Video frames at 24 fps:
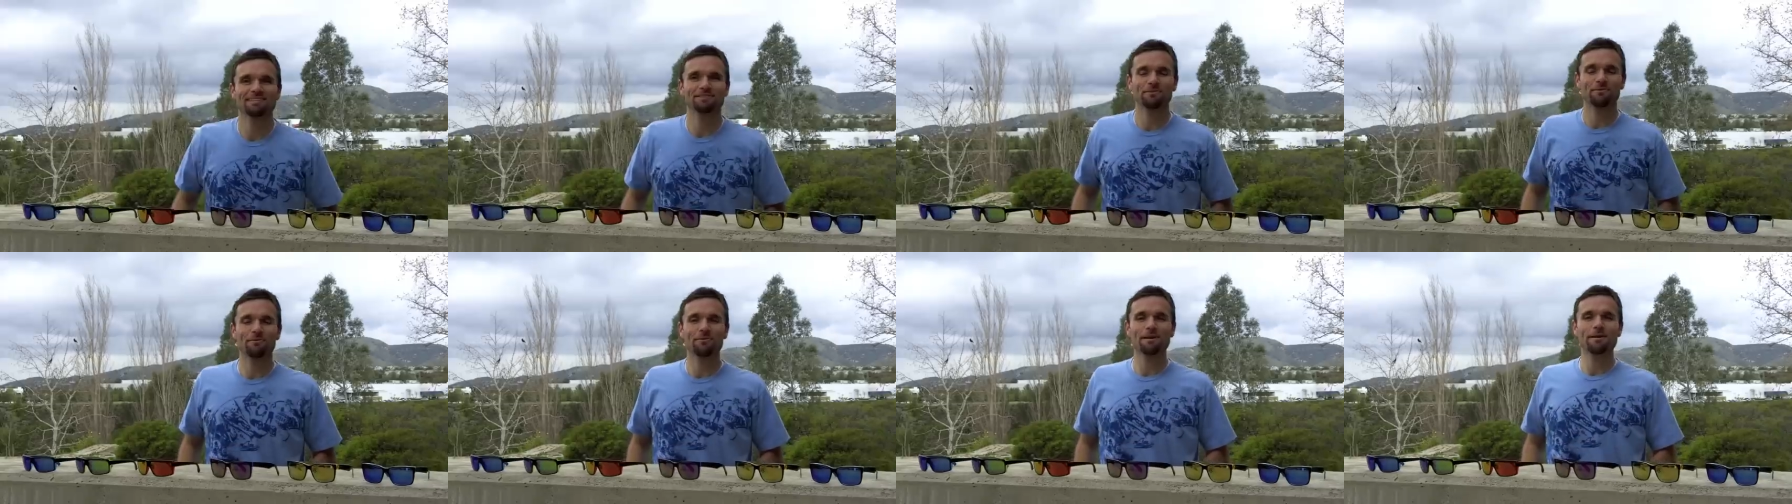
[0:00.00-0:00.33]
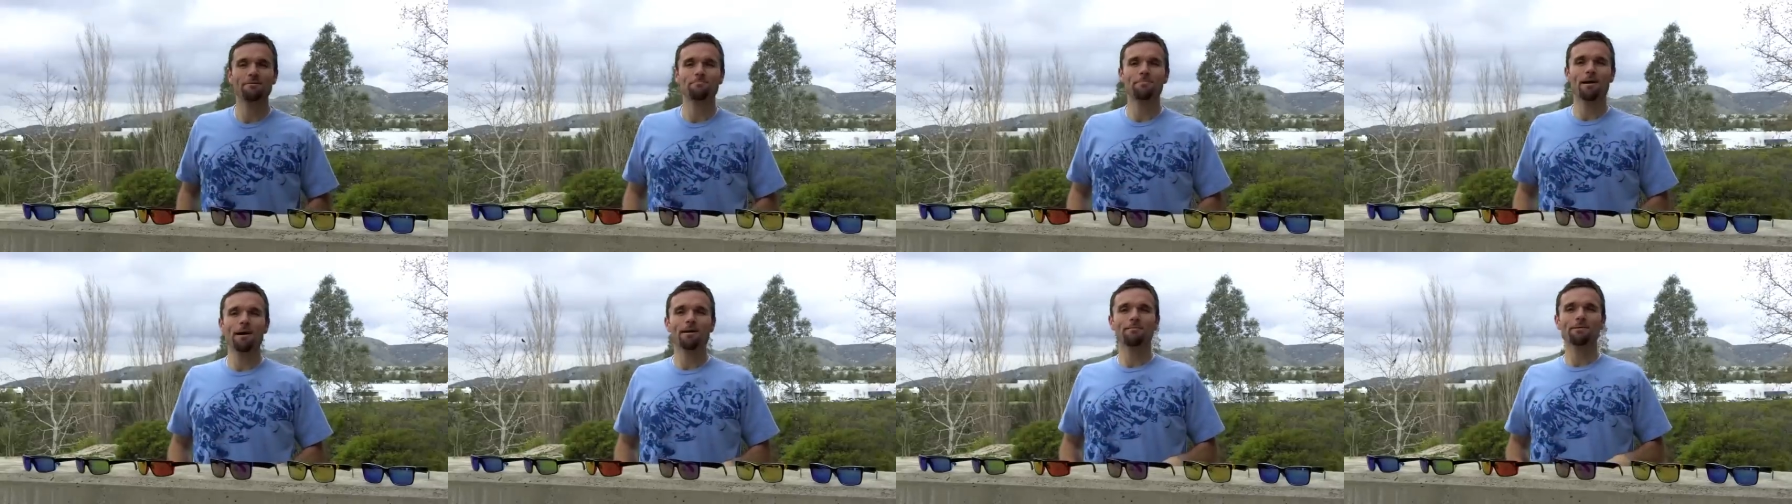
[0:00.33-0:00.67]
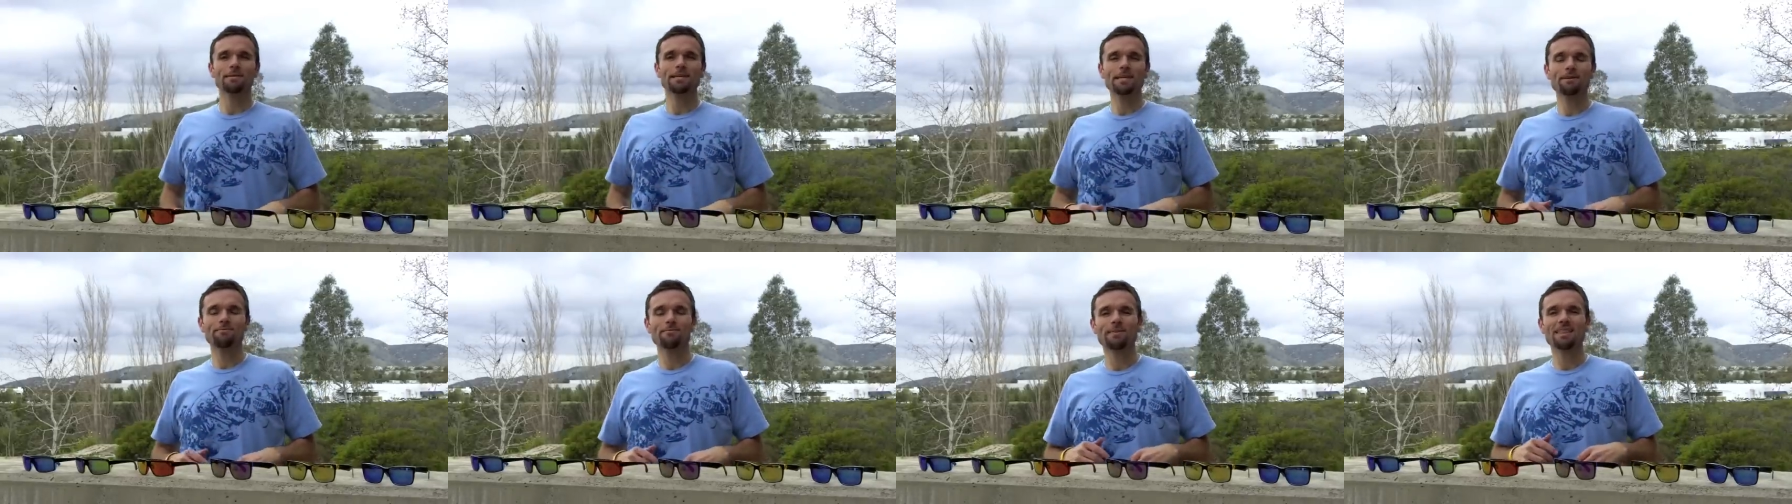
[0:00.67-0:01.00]
How's it going? I'm
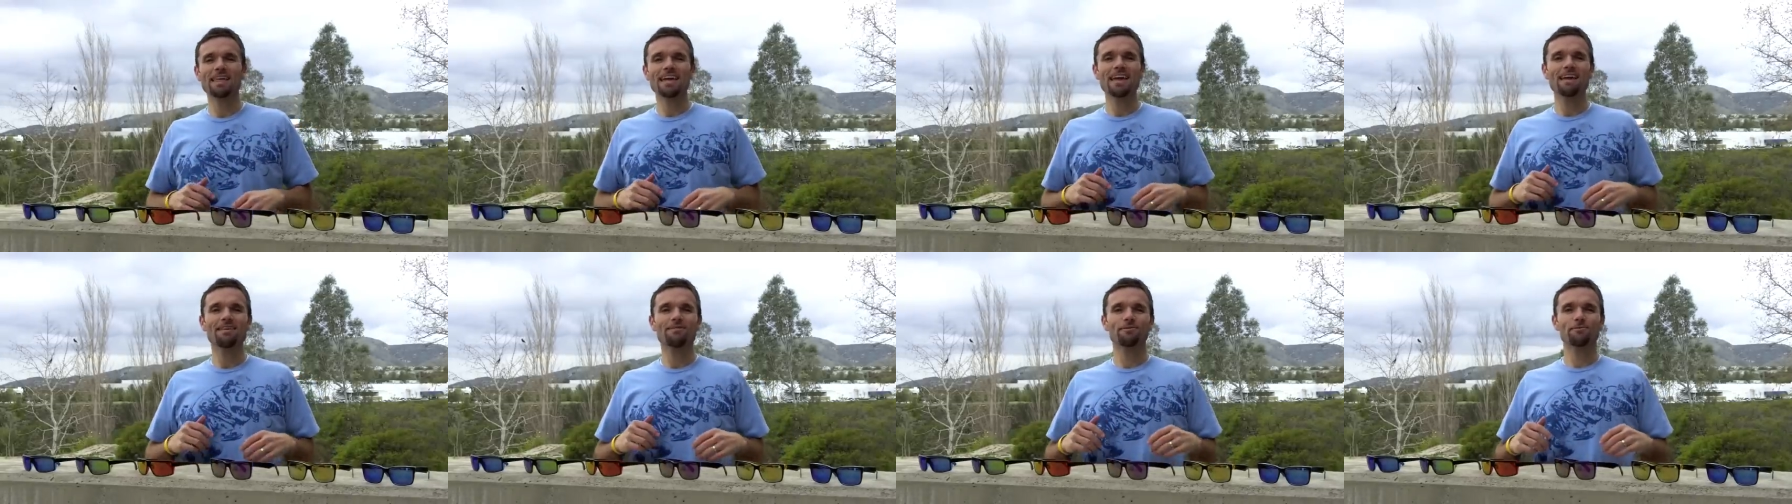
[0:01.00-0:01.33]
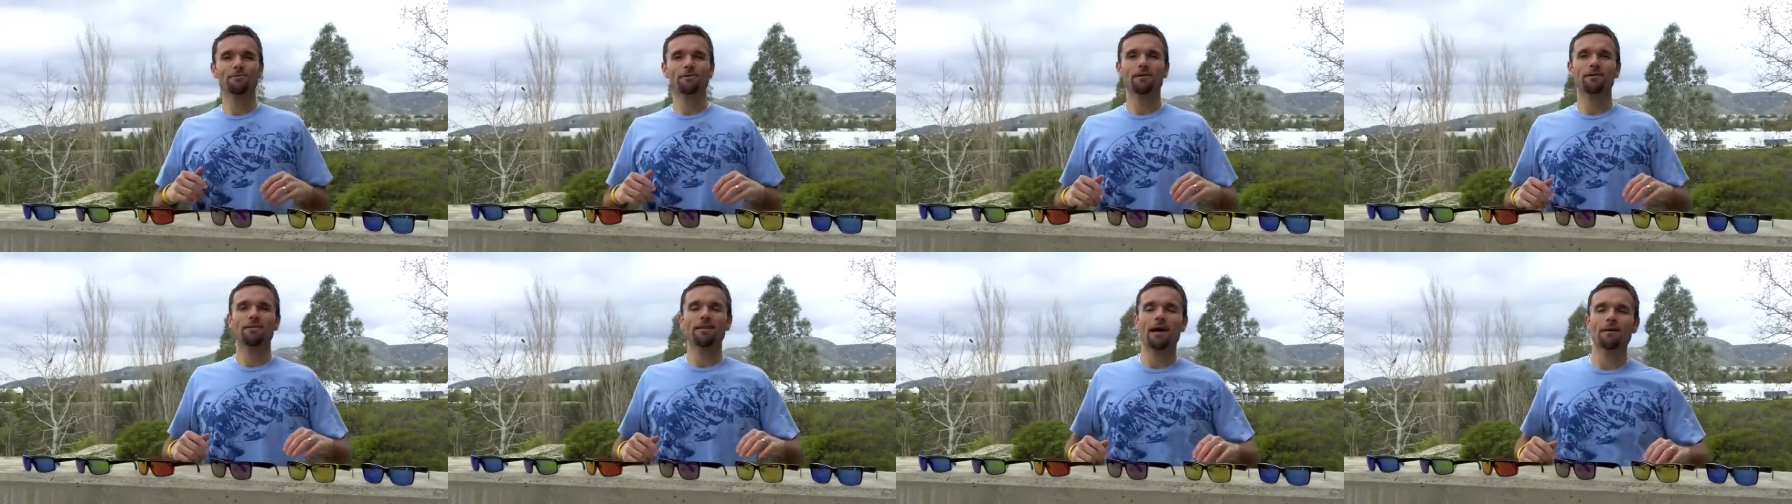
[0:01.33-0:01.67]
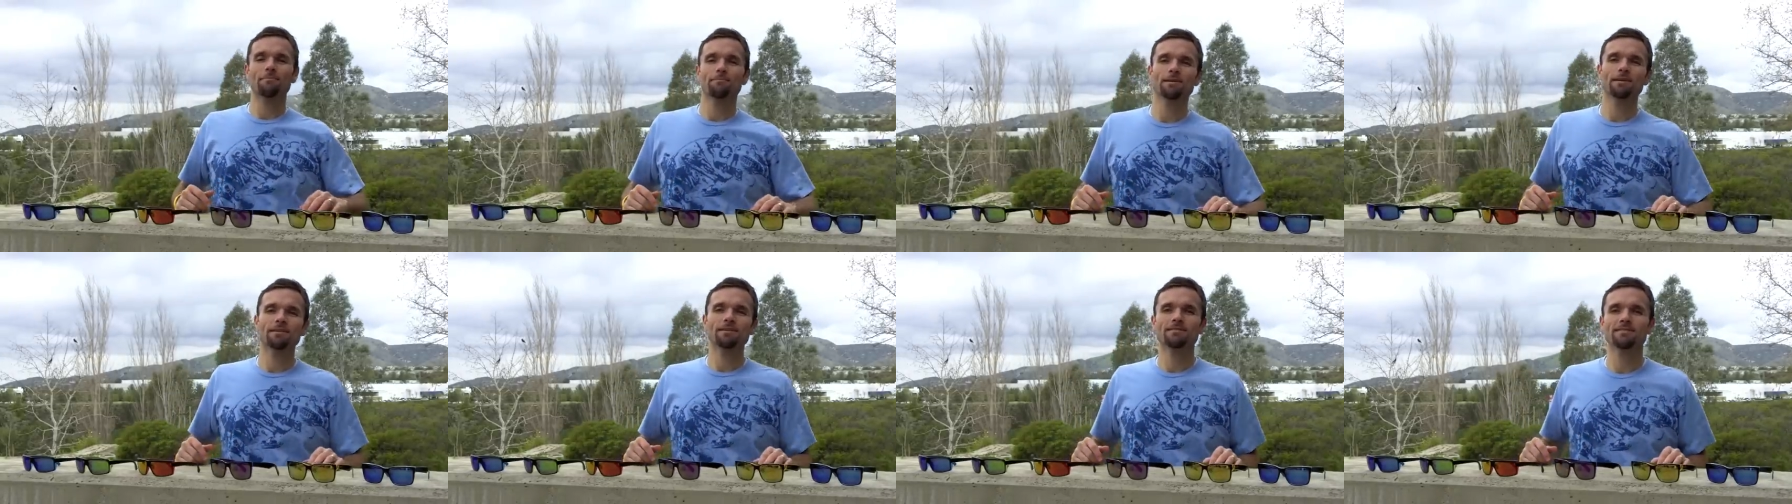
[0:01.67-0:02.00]
Bobby Dean with N3L
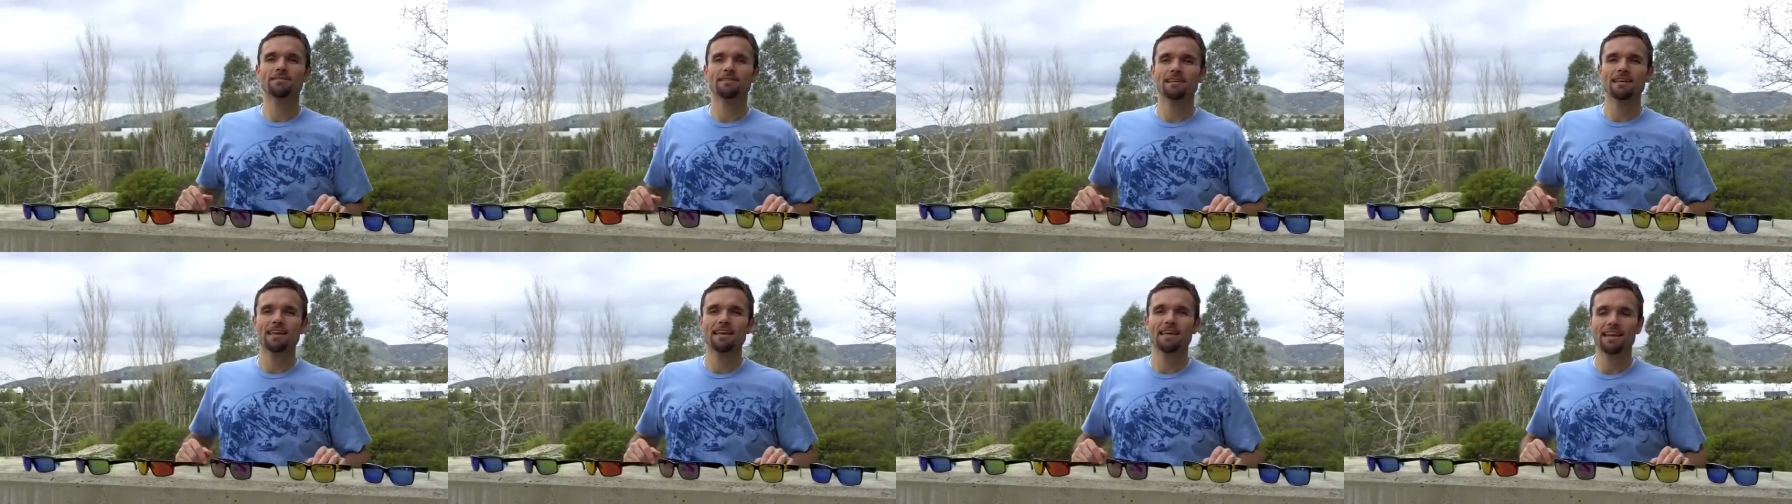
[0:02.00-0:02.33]
Optics,